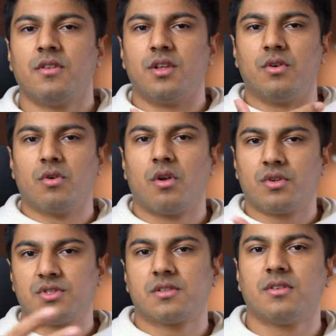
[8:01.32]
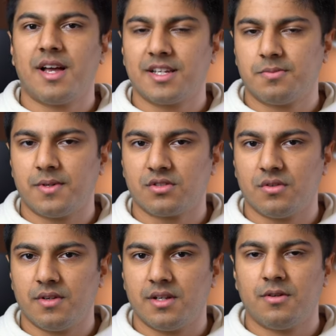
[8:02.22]
the horological aspects
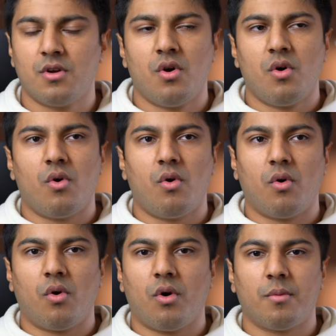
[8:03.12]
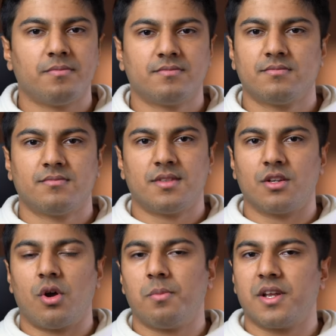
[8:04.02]
of it or the
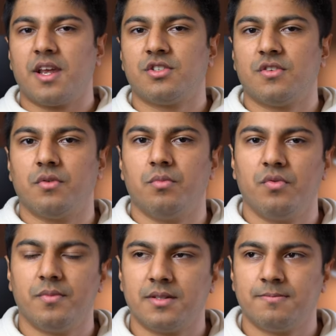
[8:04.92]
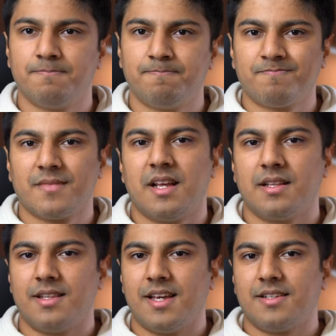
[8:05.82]
complication of the movement,
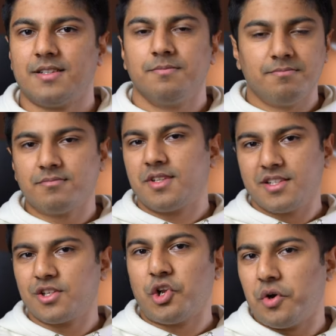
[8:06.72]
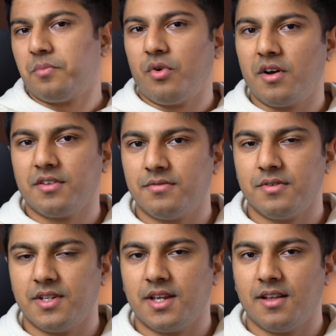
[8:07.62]
then there's a lot more under
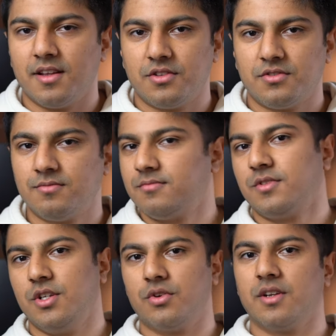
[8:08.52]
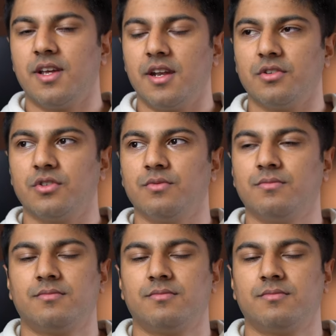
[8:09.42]
50k that you could get into.